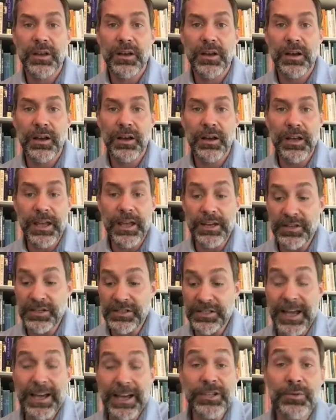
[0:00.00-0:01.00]
uh, and
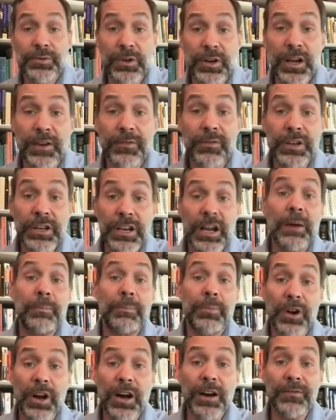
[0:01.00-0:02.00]
disaster recovery
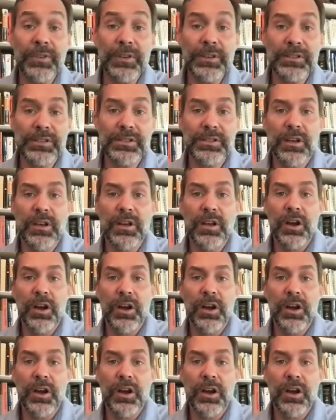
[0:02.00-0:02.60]
nonprofits